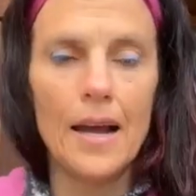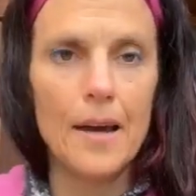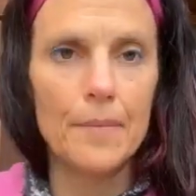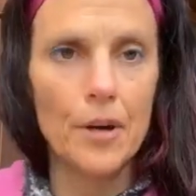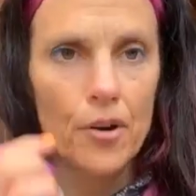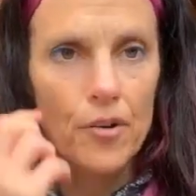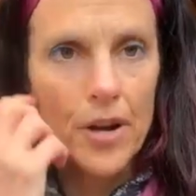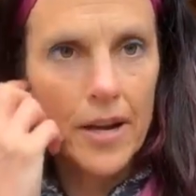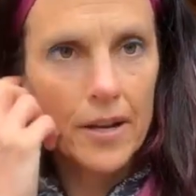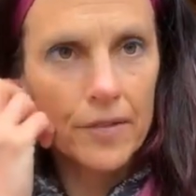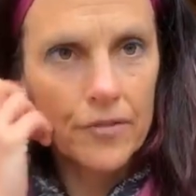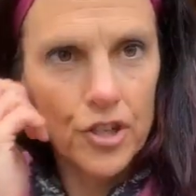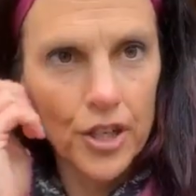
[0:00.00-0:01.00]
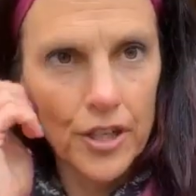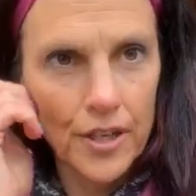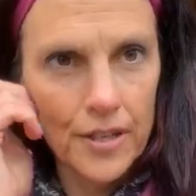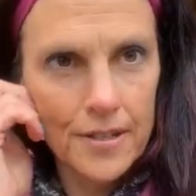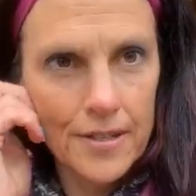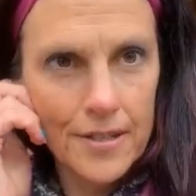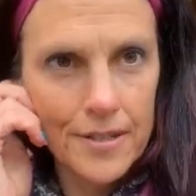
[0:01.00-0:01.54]
I am a creative
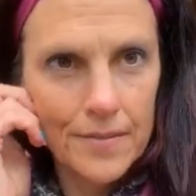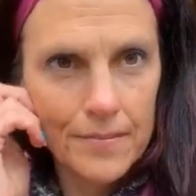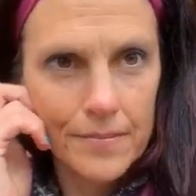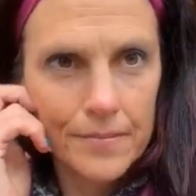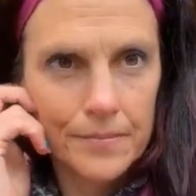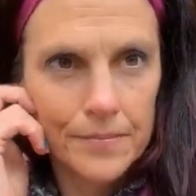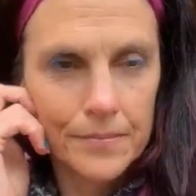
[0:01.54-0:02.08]
genius.